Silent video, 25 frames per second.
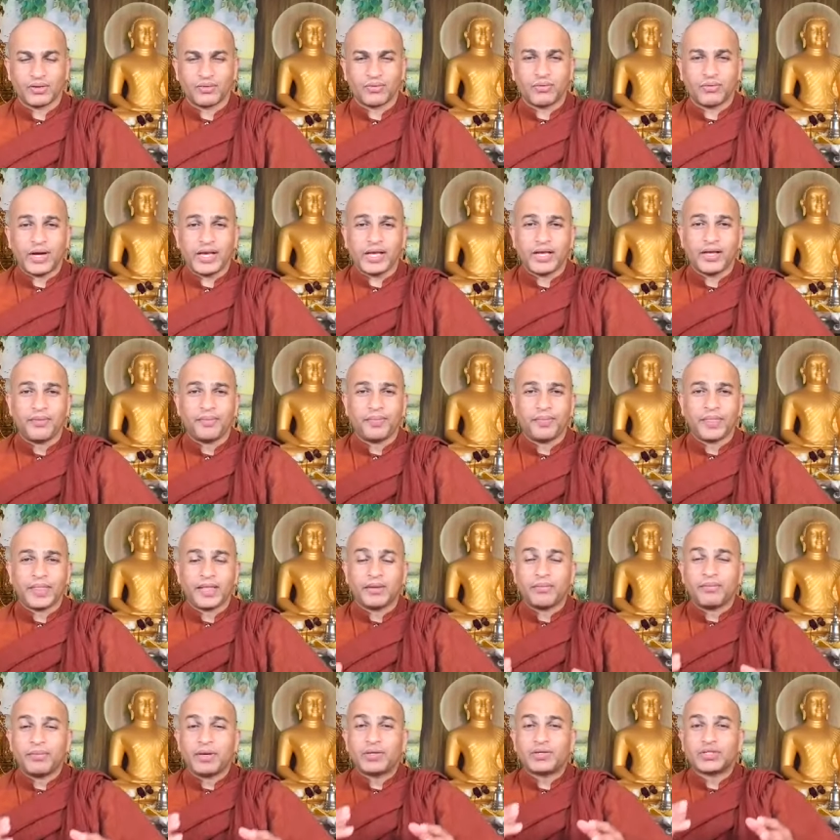Why?
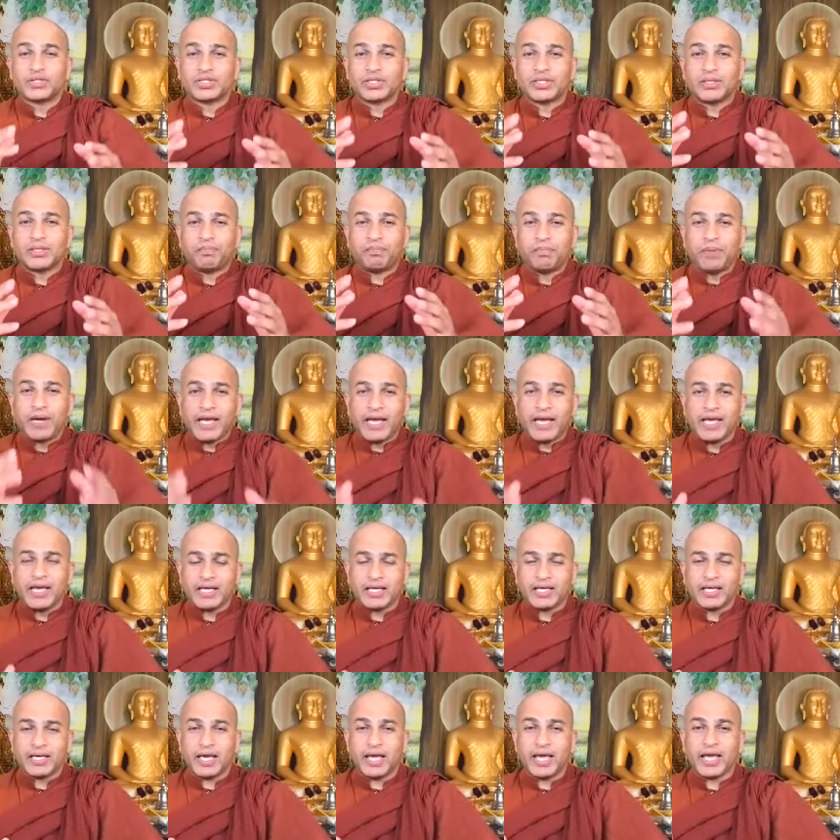Because the
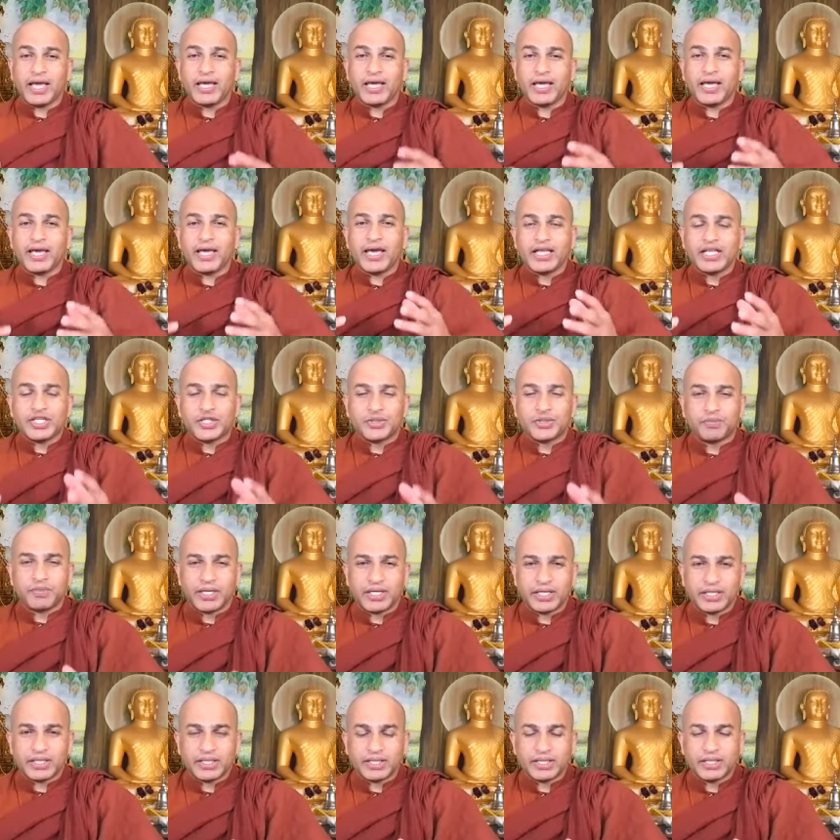playing,
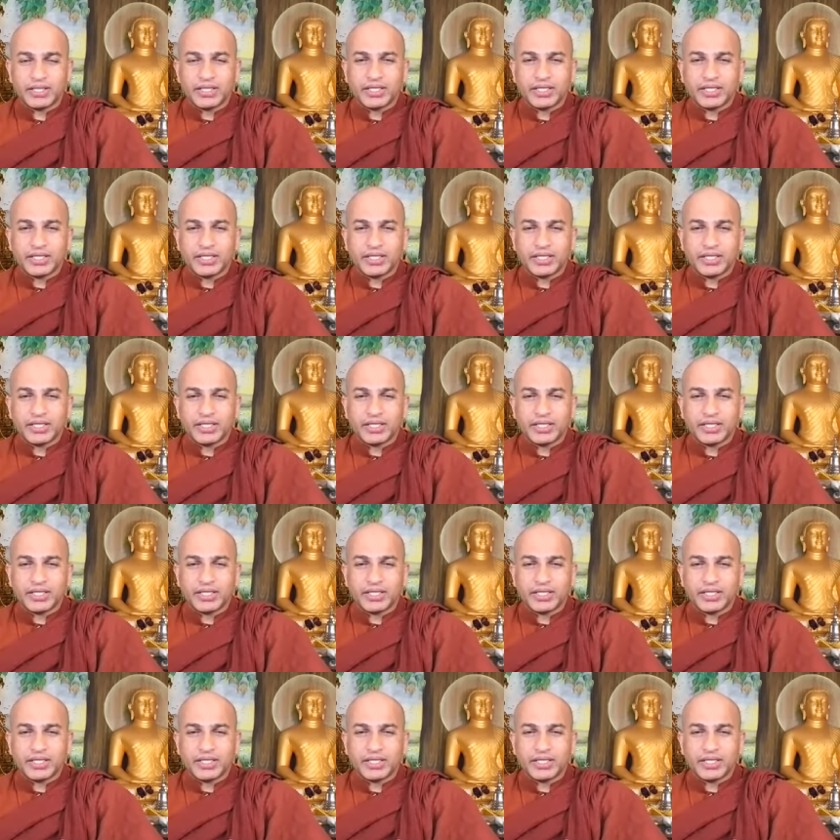engagement,